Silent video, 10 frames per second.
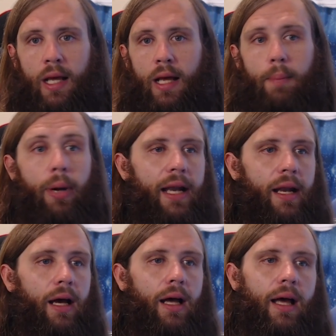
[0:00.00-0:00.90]
but
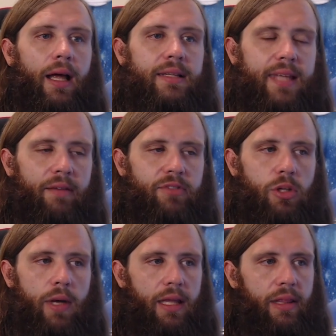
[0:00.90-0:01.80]
instead of
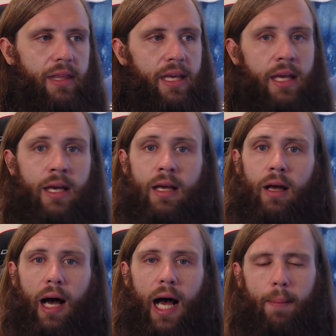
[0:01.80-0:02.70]
doing the
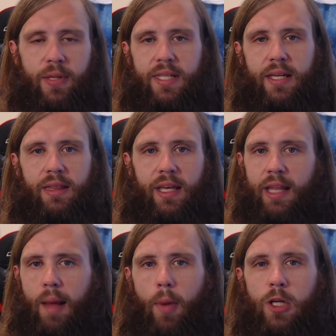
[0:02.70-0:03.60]
opposite thing
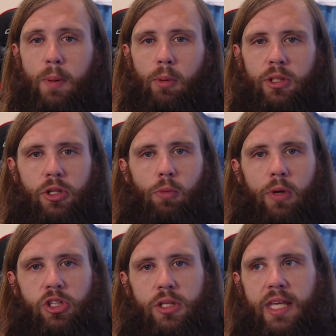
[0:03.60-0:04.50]
that most people do,
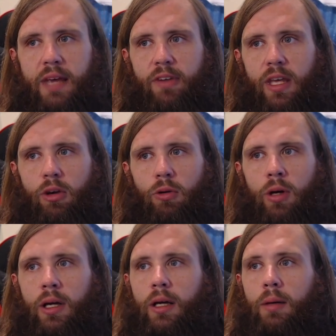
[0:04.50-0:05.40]
which is giving you
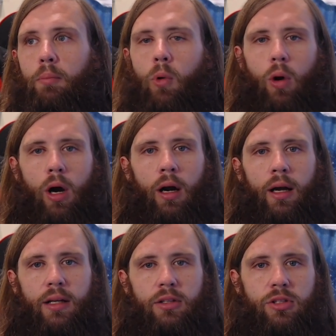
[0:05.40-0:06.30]
more
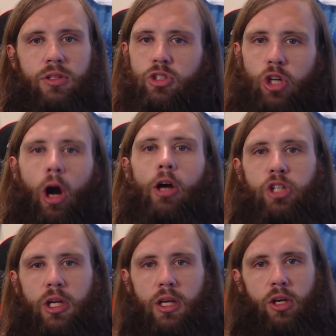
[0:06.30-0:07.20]
and
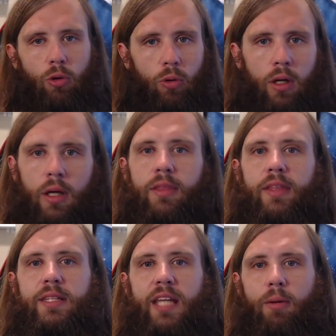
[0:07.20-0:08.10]
charging you the
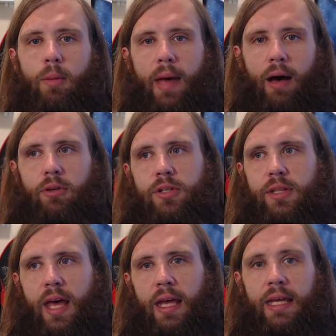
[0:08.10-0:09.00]
same amount,
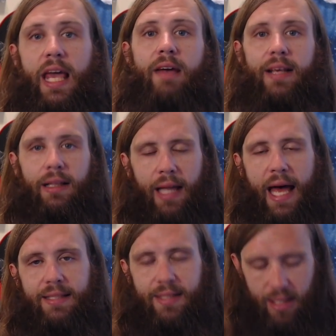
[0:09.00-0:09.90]
they gave you
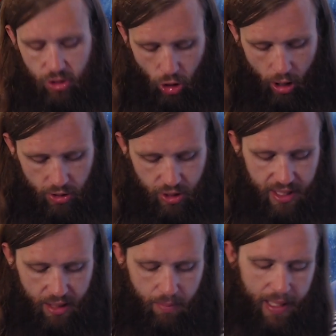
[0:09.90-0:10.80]
less and charged the
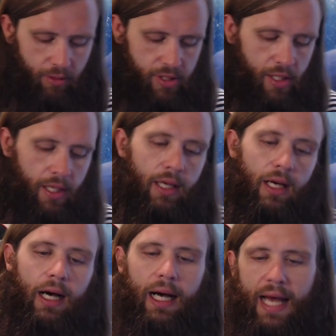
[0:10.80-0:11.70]
same amount,
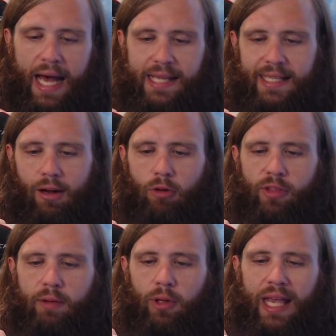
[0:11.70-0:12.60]
uh, as it
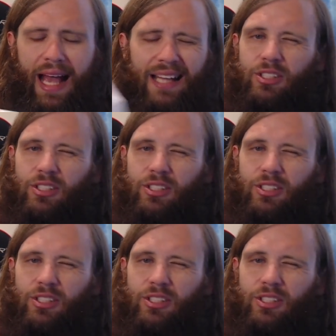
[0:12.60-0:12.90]
only really has